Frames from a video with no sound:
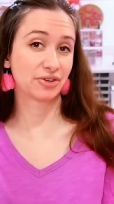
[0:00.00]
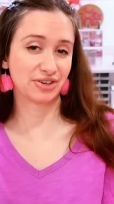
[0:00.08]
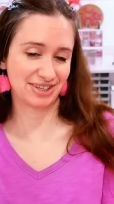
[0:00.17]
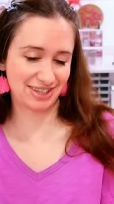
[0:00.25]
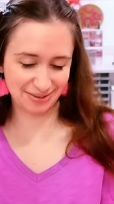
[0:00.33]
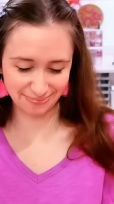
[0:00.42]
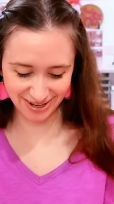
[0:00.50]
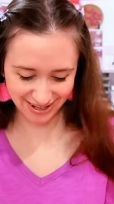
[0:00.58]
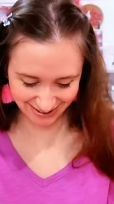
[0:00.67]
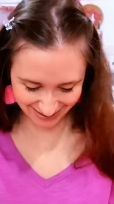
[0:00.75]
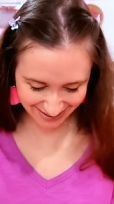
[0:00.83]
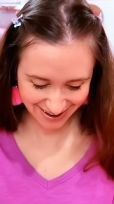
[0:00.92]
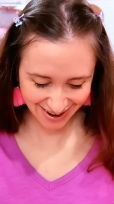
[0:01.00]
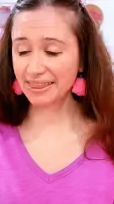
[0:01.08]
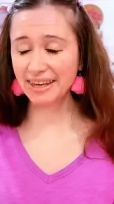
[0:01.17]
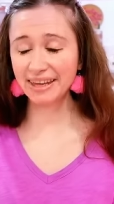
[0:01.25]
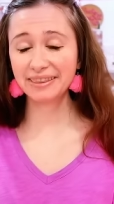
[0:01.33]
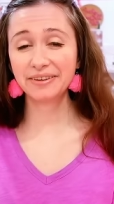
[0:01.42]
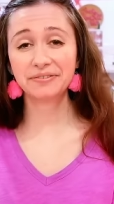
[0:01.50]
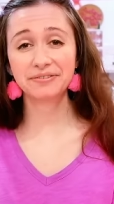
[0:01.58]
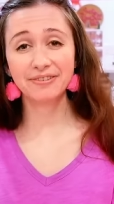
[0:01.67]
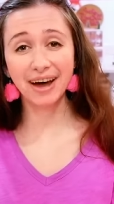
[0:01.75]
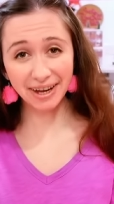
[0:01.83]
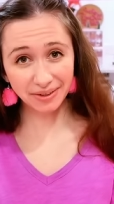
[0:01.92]
Christmas. And then the
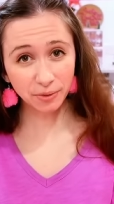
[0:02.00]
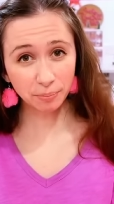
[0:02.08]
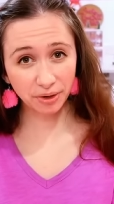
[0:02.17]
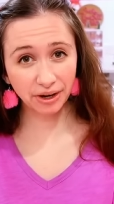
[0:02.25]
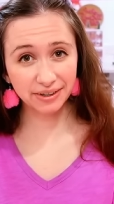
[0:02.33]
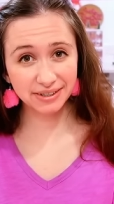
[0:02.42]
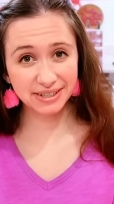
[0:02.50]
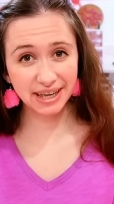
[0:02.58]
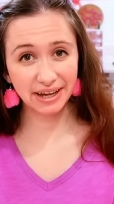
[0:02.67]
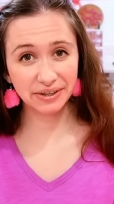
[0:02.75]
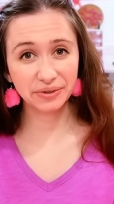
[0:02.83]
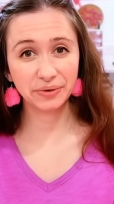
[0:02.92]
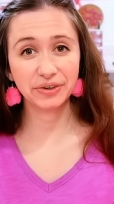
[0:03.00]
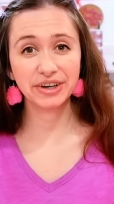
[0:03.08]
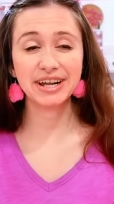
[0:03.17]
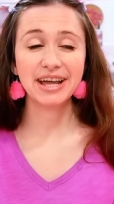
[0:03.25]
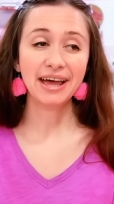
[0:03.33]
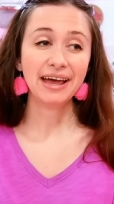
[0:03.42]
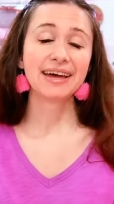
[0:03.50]
final product category